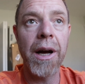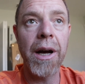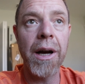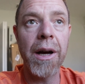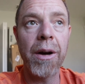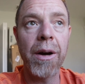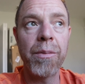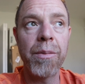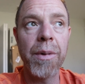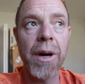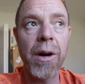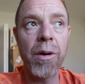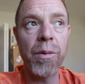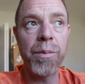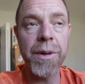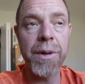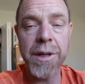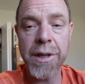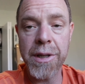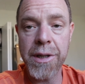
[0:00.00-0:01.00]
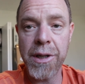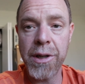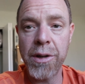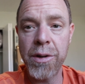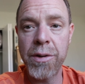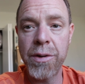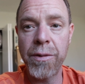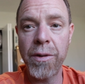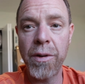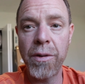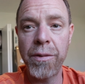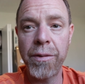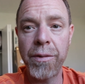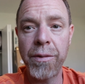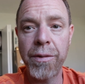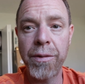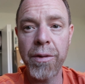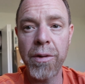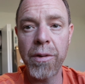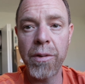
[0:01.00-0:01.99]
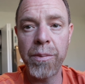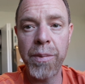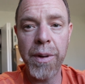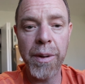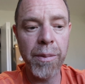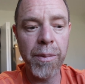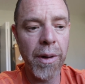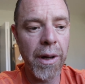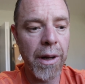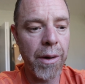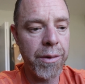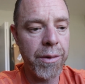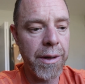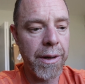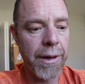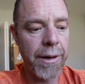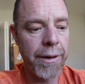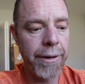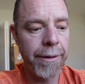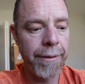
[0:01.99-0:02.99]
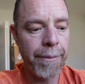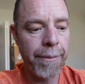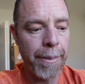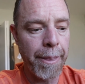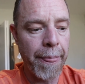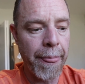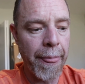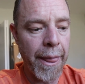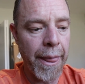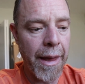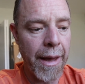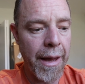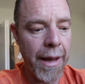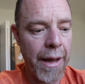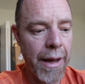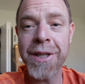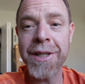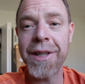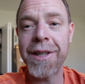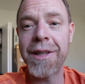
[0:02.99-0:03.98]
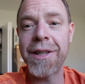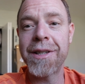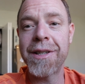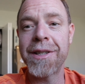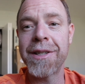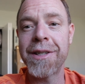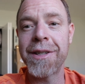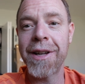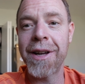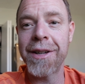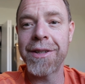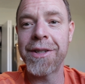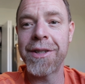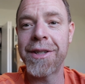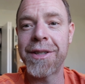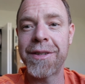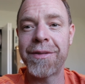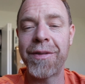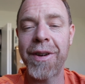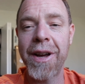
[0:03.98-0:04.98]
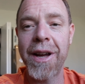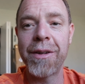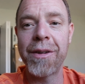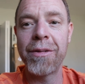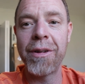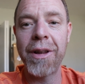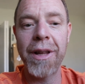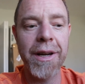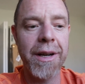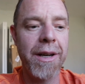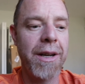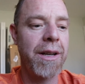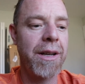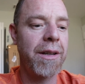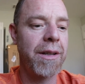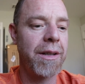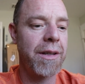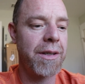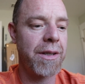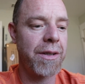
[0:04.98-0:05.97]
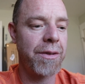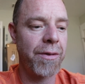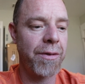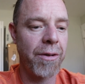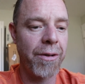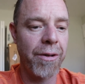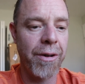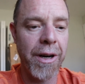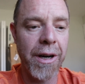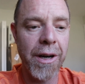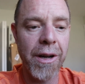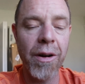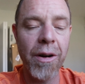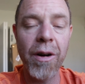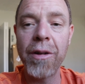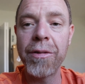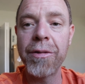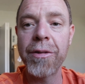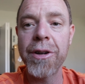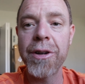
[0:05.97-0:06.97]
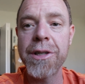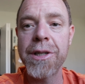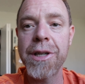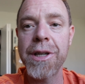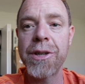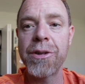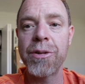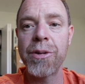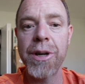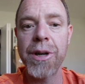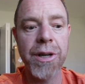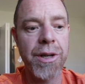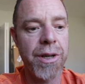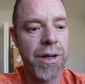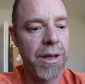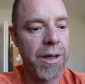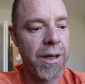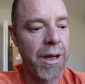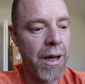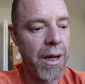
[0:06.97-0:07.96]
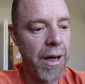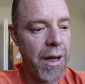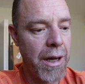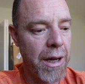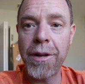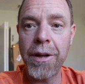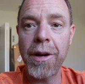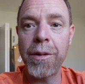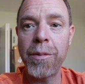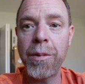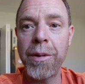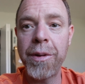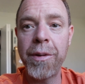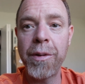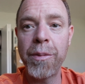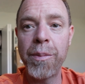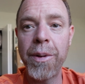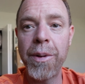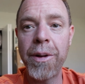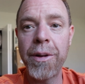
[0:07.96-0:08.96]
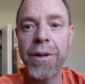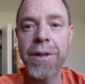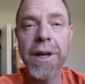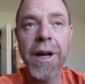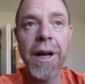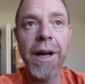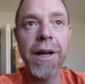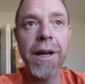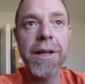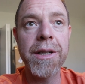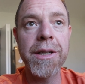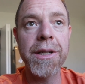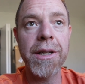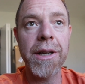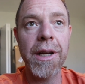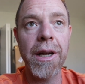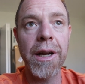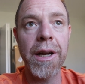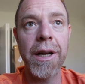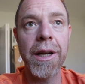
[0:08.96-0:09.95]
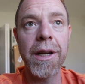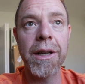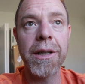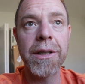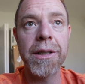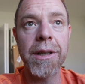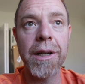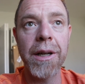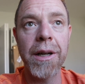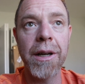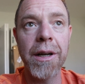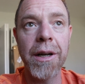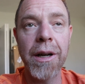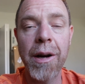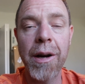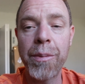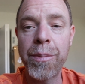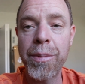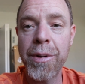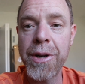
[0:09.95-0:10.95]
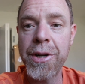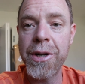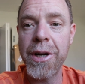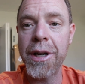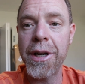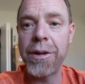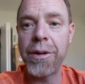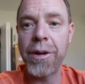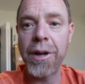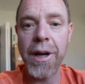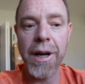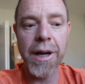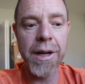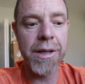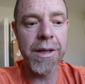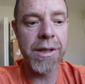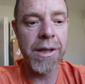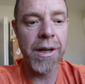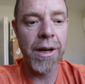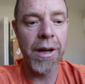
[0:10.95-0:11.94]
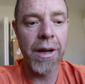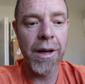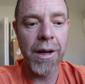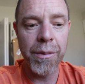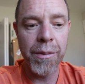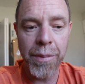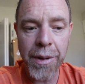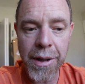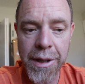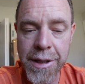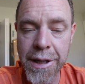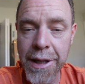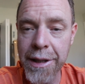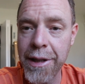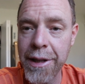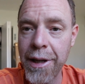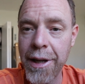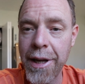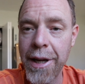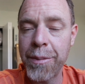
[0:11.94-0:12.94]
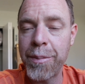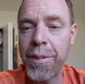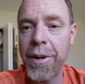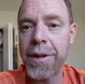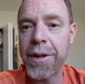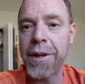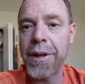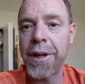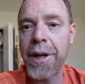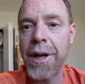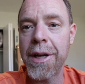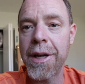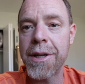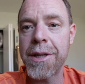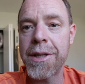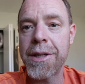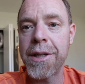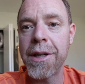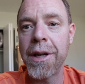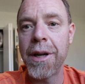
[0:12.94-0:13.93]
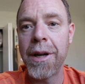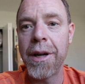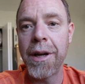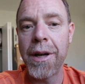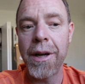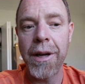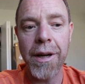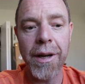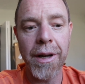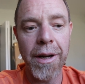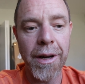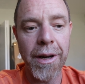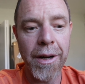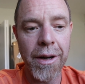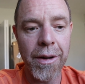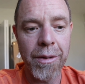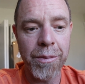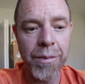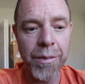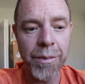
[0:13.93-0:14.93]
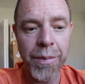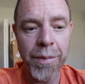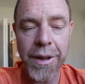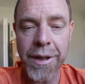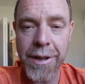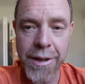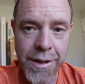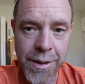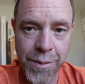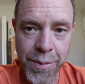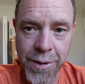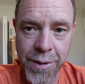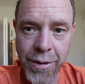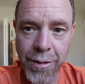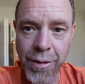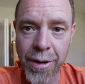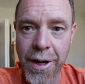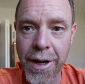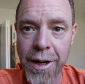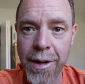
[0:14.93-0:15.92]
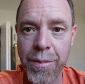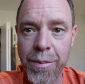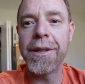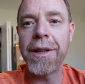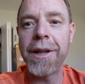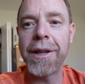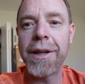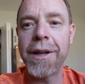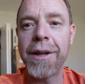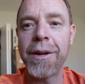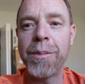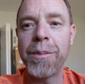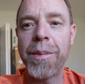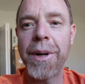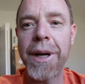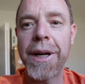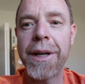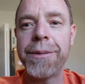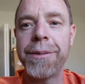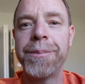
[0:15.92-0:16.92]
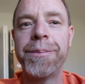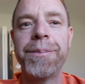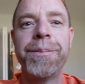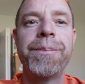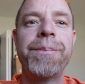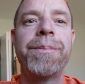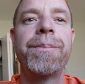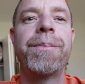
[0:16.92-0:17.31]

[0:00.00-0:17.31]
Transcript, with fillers: I hope this is useful for people out there. Obviously this is not just van related, this is for any off-grid situation. Good luck with your builds, guys, and I appreciate you guys. Please hit the like button, guys. Please subscribe. Take care. Bye.